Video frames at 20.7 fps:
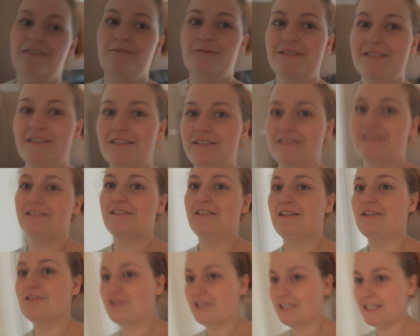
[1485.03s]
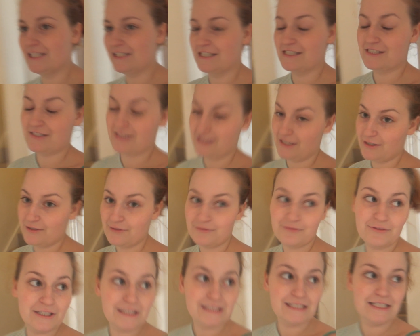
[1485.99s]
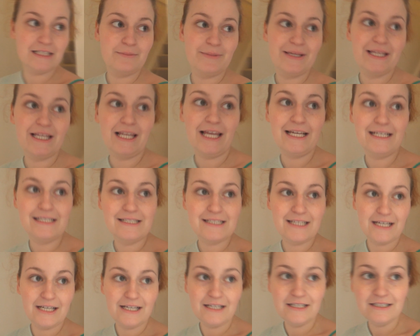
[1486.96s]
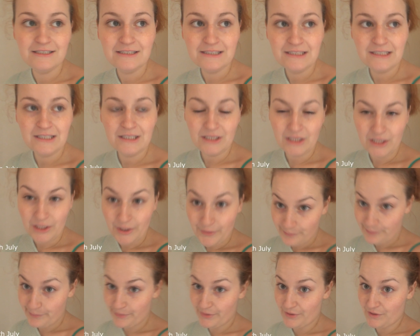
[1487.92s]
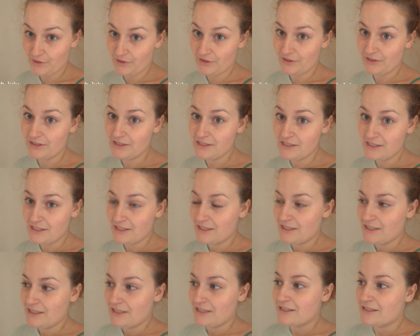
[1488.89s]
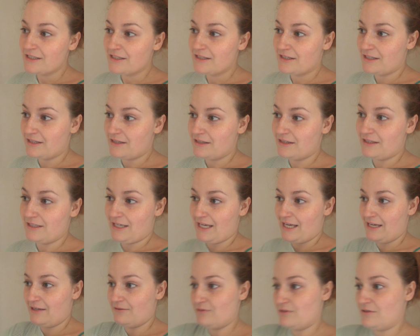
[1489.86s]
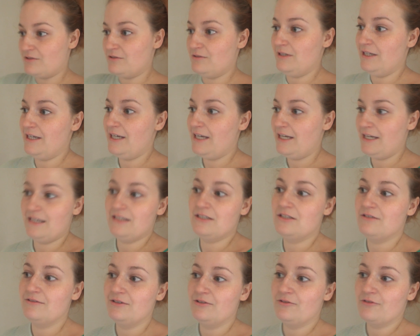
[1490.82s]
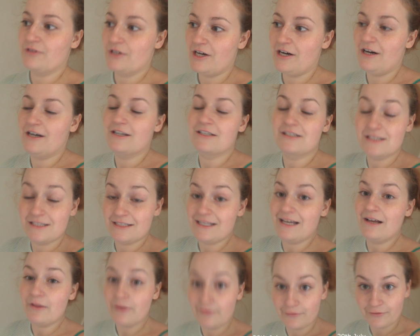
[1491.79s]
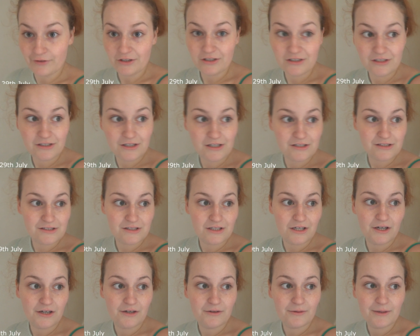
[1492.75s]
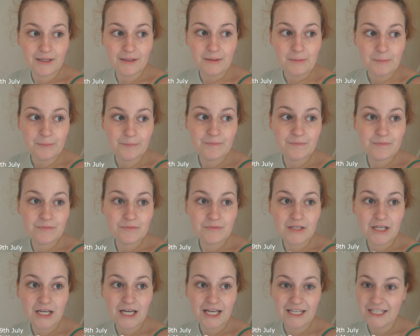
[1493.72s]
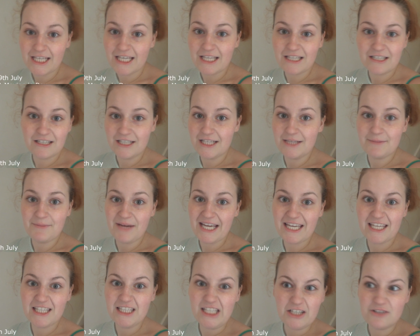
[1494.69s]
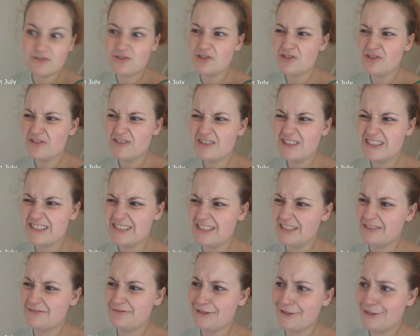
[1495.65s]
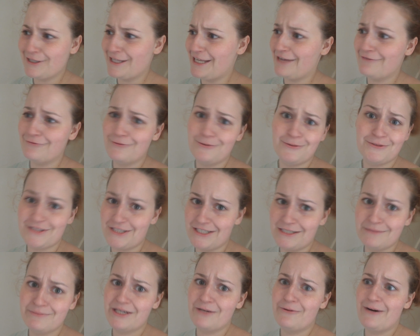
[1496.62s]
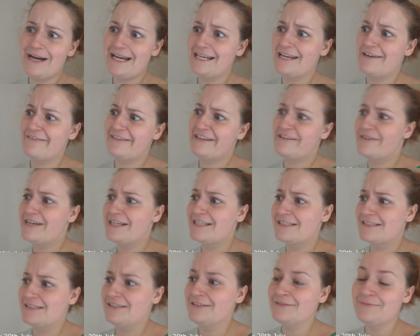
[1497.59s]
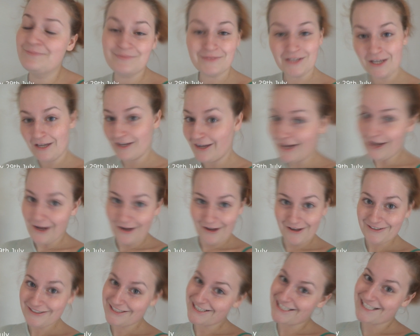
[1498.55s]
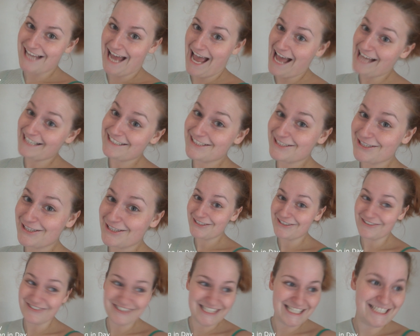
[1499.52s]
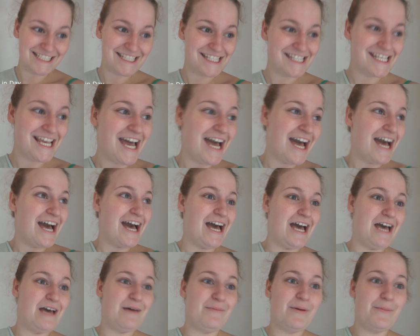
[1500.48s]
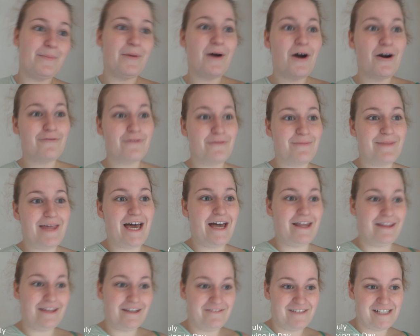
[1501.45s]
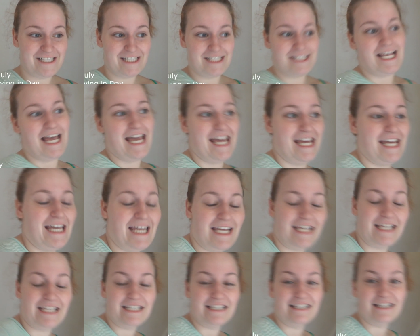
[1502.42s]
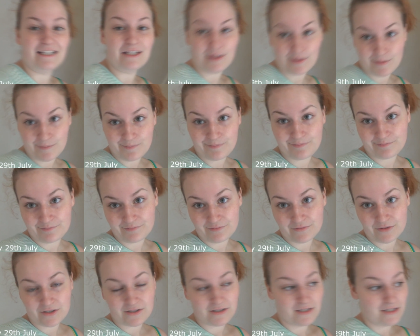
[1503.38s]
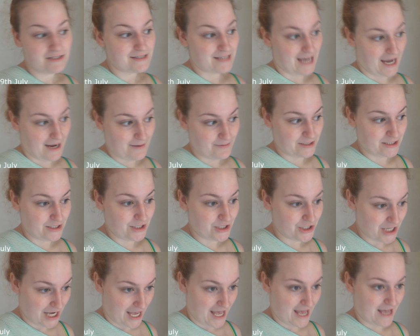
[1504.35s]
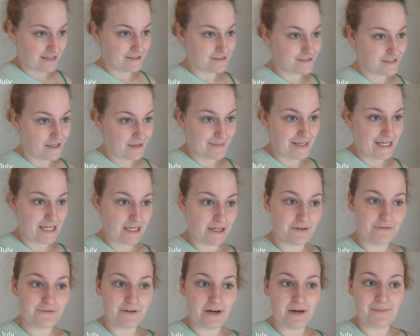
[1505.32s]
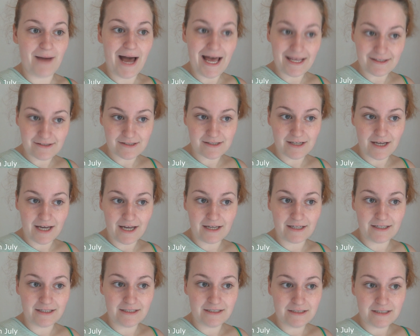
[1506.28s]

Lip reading: I wasn't going to start drilling and stuff until a bit later, but the council are here doing all the gardens out the front, so and they're making loads of noise, so fuck it, everyone's going to be awake now anyway, so I'll just add noise. Apart from that, there is a table and chairs coming from Asda.